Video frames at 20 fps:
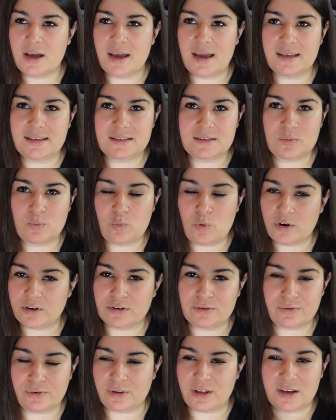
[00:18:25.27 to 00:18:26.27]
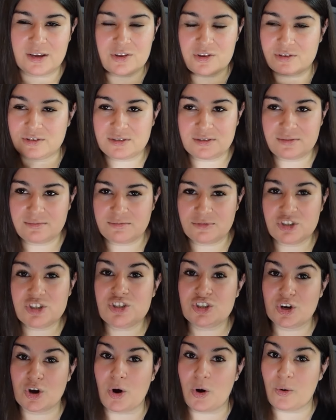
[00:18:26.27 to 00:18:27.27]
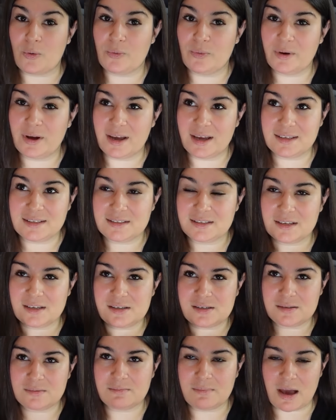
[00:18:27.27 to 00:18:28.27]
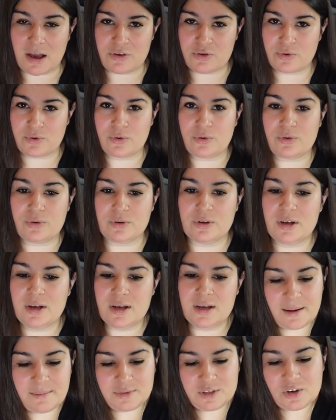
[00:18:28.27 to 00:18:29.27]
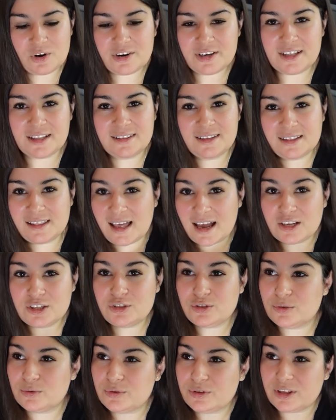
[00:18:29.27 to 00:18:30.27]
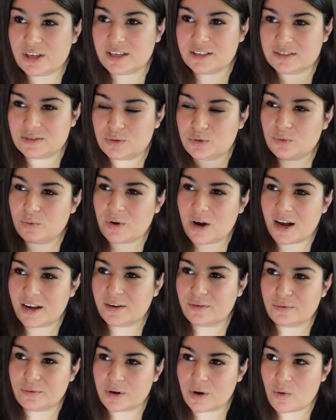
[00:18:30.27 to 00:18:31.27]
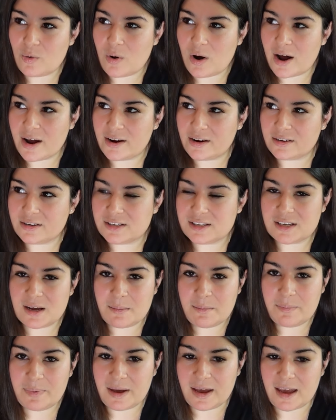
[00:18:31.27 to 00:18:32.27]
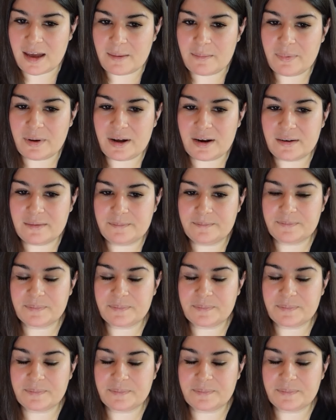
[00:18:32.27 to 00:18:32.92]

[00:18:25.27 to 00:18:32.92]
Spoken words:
It's wonderful. Like, just go. It's magical. I'm sorry that the last two things do kind of require some pay, but